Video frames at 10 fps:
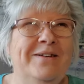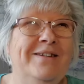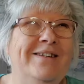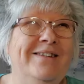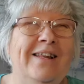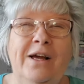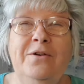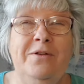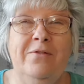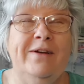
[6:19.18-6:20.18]
So still, I
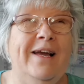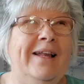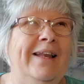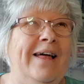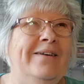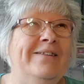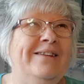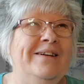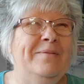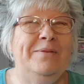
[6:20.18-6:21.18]
used to have a kettle out
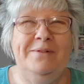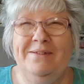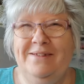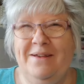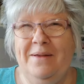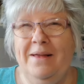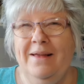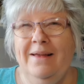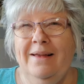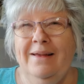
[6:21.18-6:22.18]
here, but
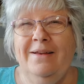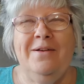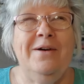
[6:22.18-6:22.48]
no,